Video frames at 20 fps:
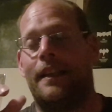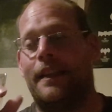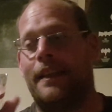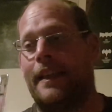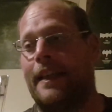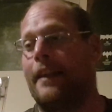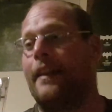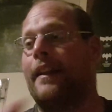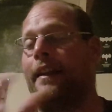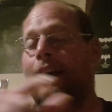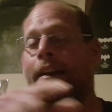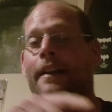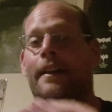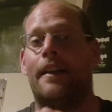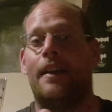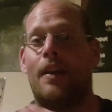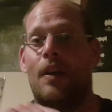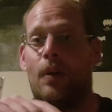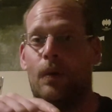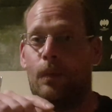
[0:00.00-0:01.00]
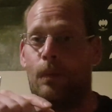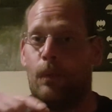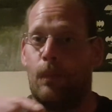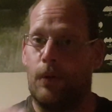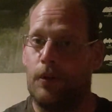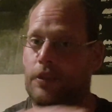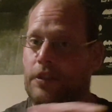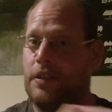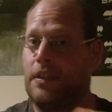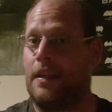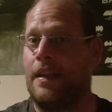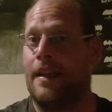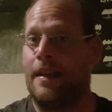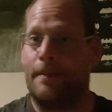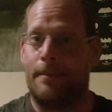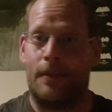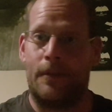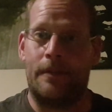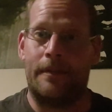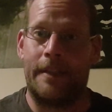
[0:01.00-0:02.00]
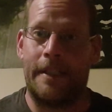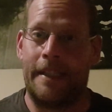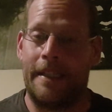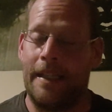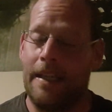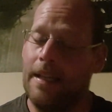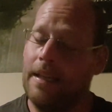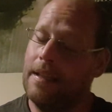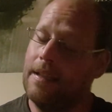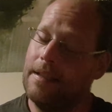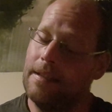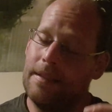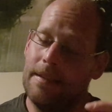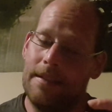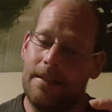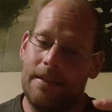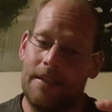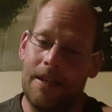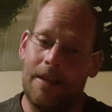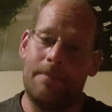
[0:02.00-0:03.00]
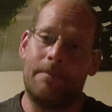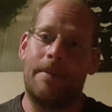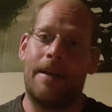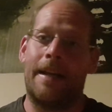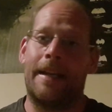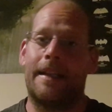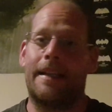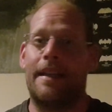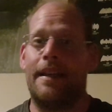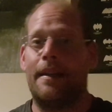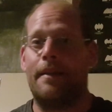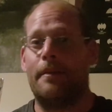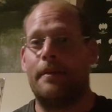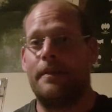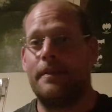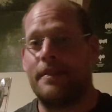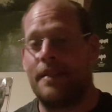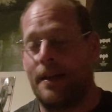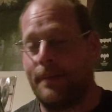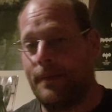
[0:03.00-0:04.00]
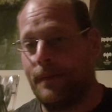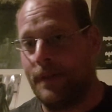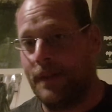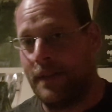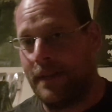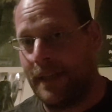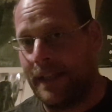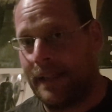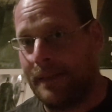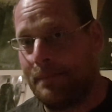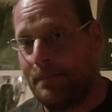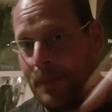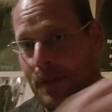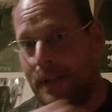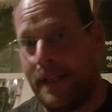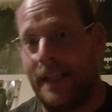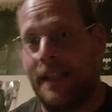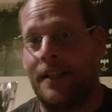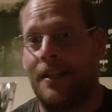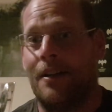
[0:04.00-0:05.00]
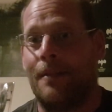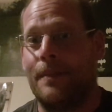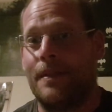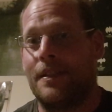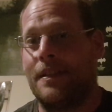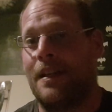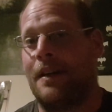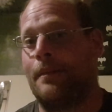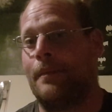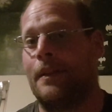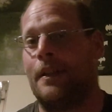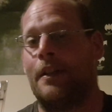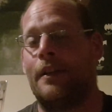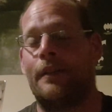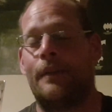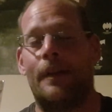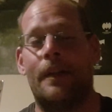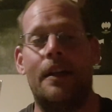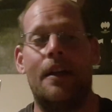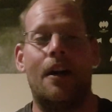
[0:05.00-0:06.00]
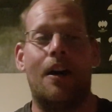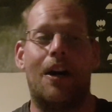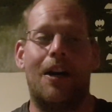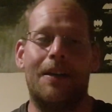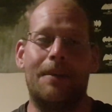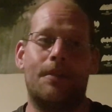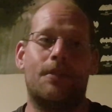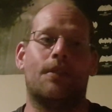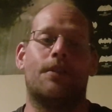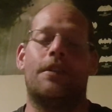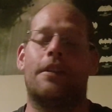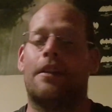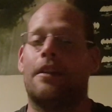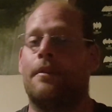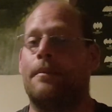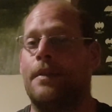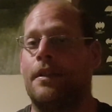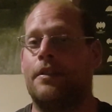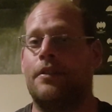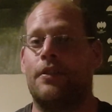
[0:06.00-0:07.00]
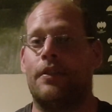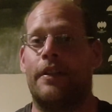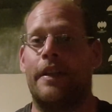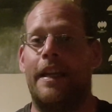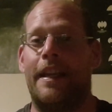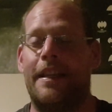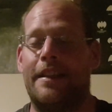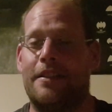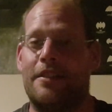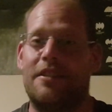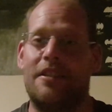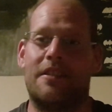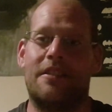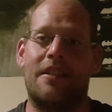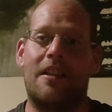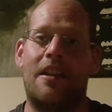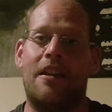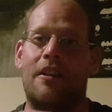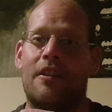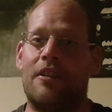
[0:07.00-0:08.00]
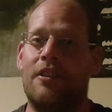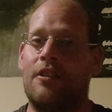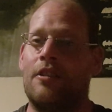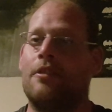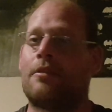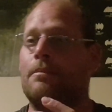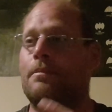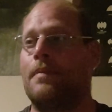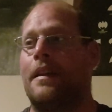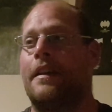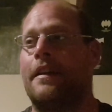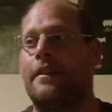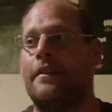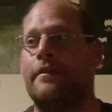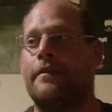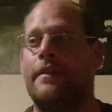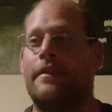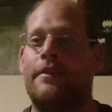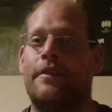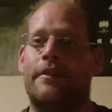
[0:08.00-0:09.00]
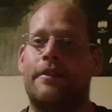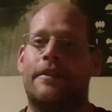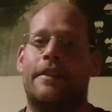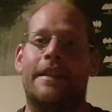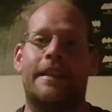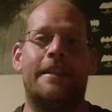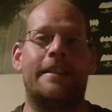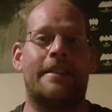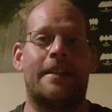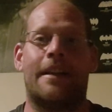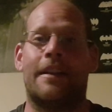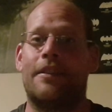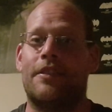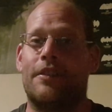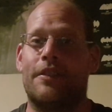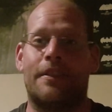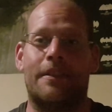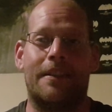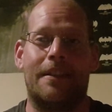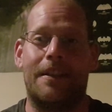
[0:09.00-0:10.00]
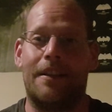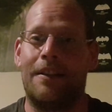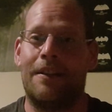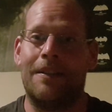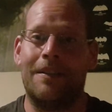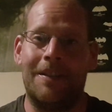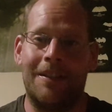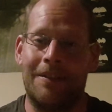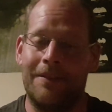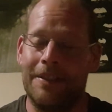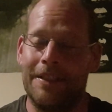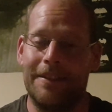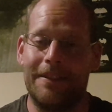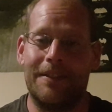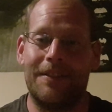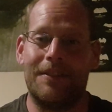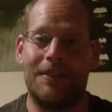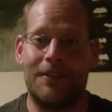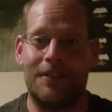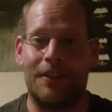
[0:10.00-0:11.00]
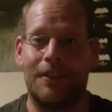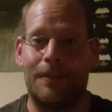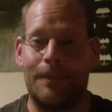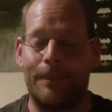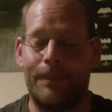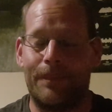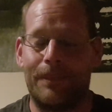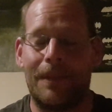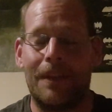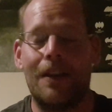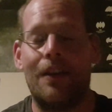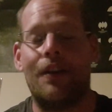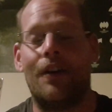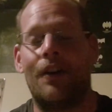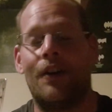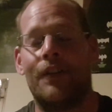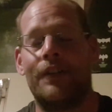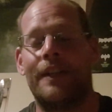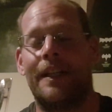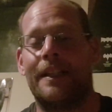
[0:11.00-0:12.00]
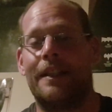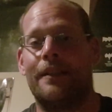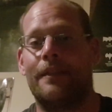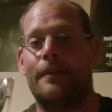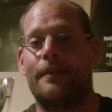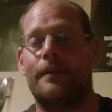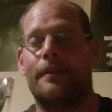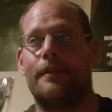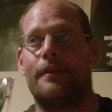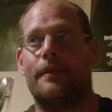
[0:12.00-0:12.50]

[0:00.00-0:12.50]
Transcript: get there, watch their movie, come back, tell me what you think, put it in the comments down below. I'm sure you're going to enjoy it. It's just a good bit of 90s action. I love it. So, on that note,